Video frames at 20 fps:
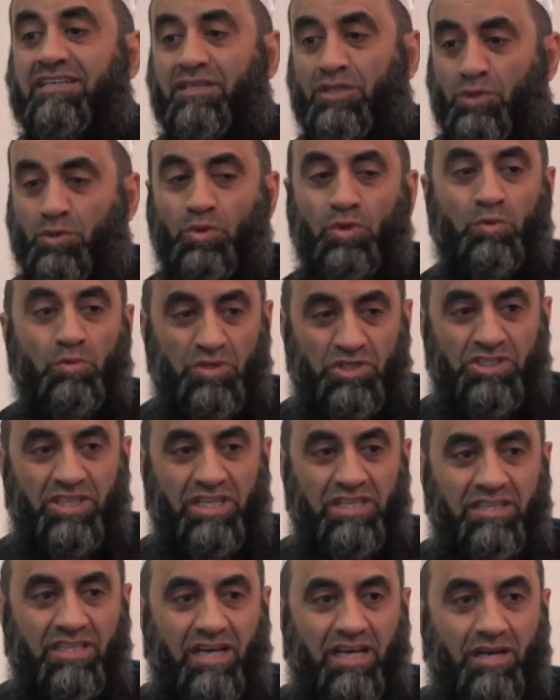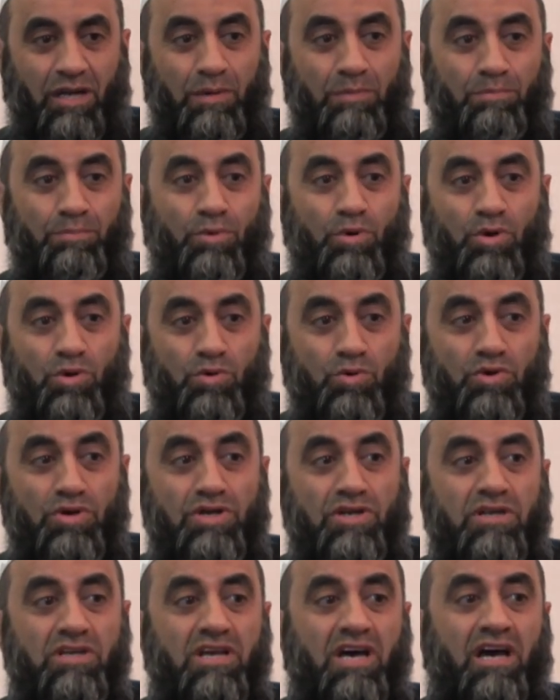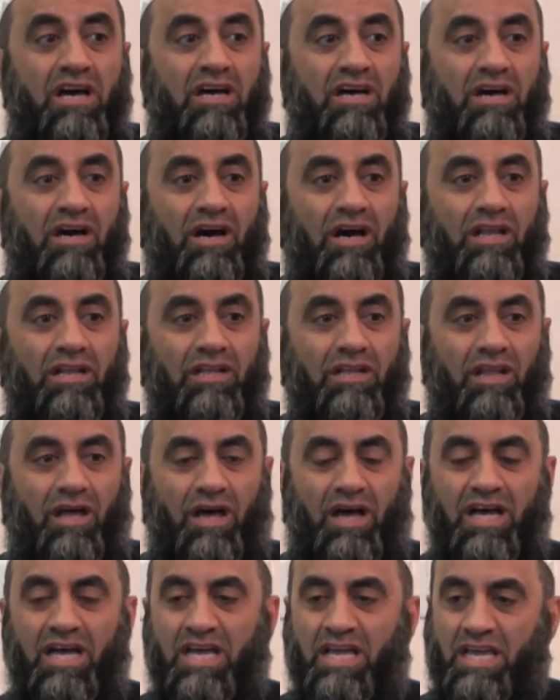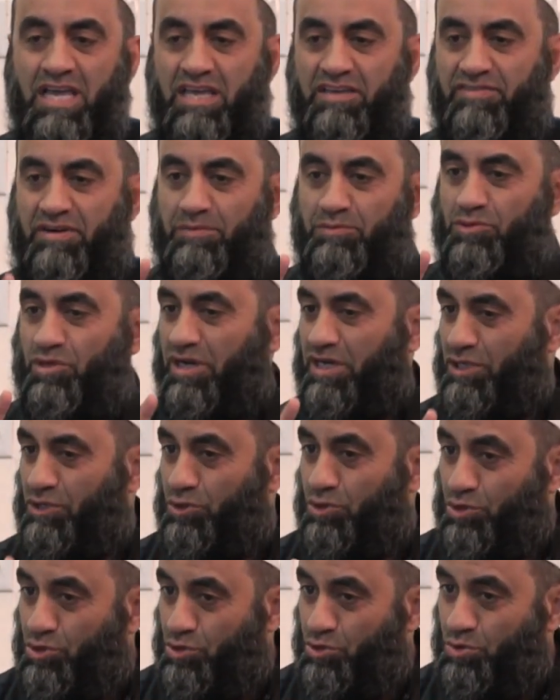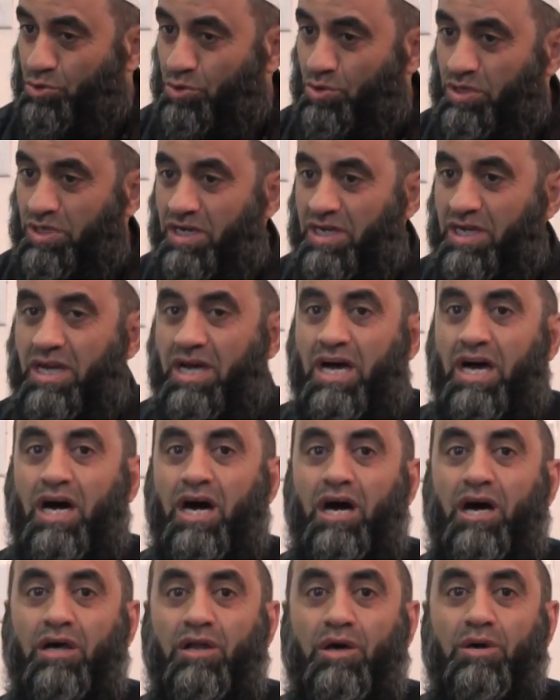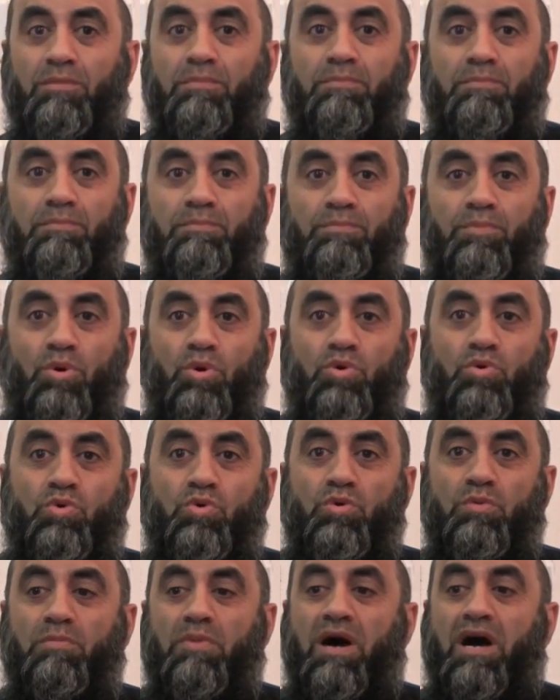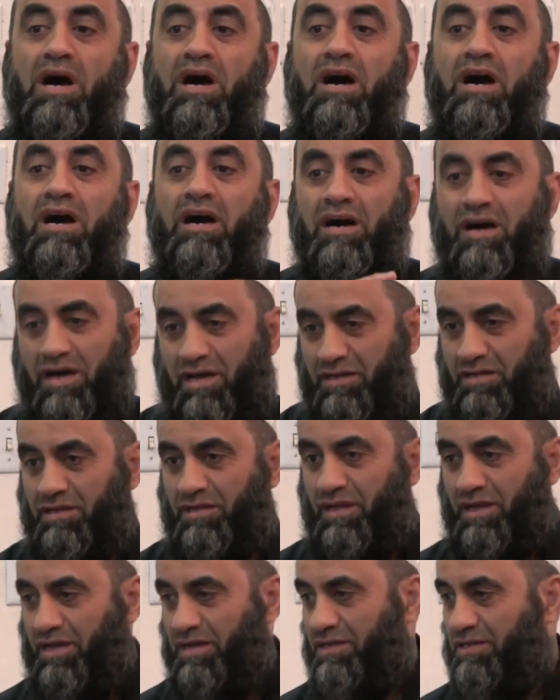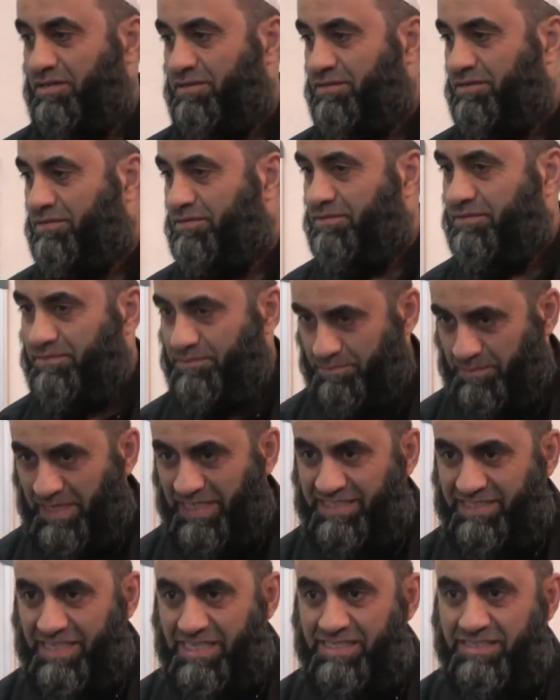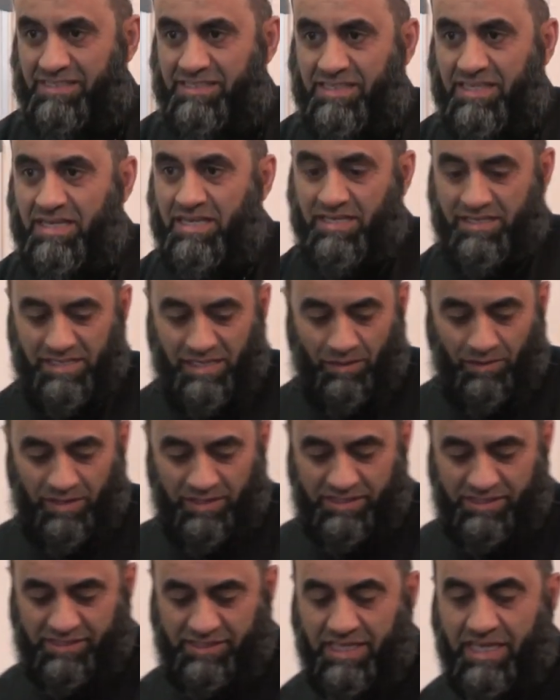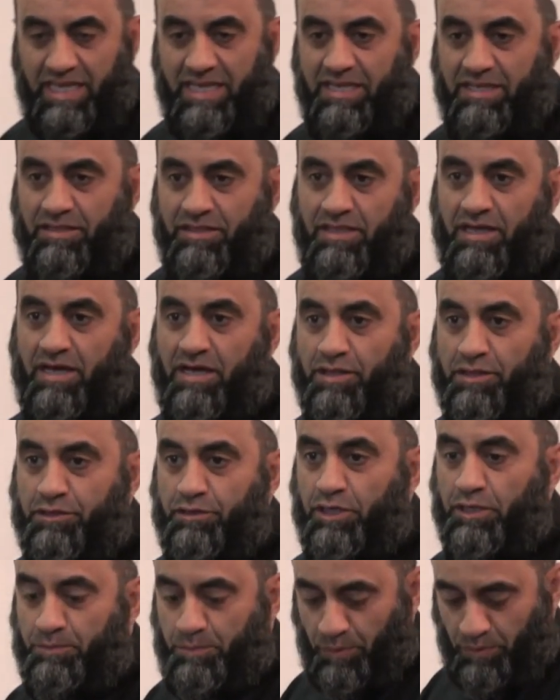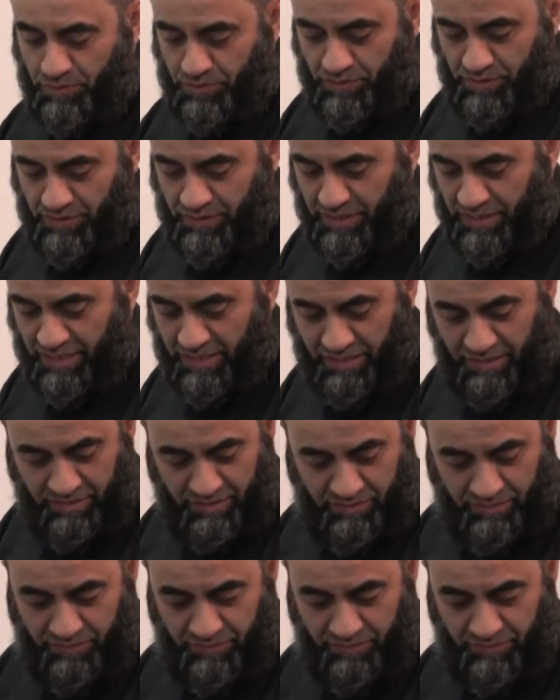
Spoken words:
Noon with shadda. Rabbukunna Allah. If I'm talking to two, Rabbukuma Allah. Make sense? Now let's take the third person and